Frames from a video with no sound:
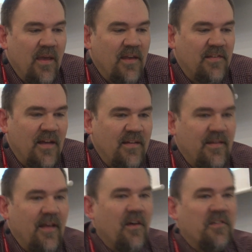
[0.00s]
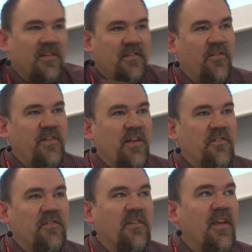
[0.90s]
It's not to take all 600
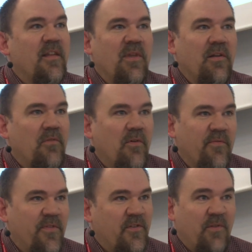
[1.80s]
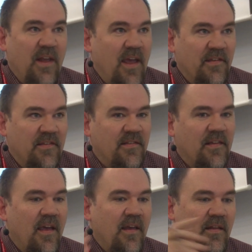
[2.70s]
testers and get them in a room for 3 days and
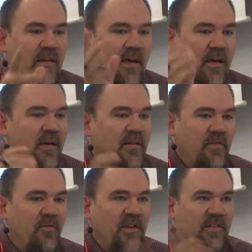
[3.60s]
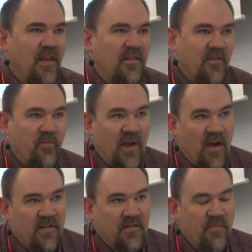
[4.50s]
say, do these things, it's going to be
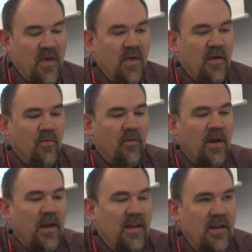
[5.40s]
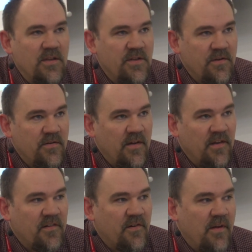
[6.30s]
awesome. What I need to do
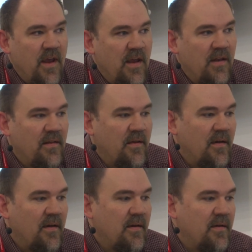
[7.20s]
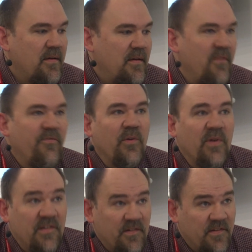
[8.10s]
is create
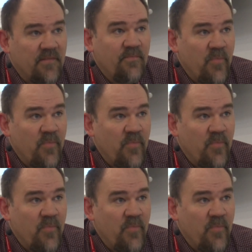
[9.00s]
influencers.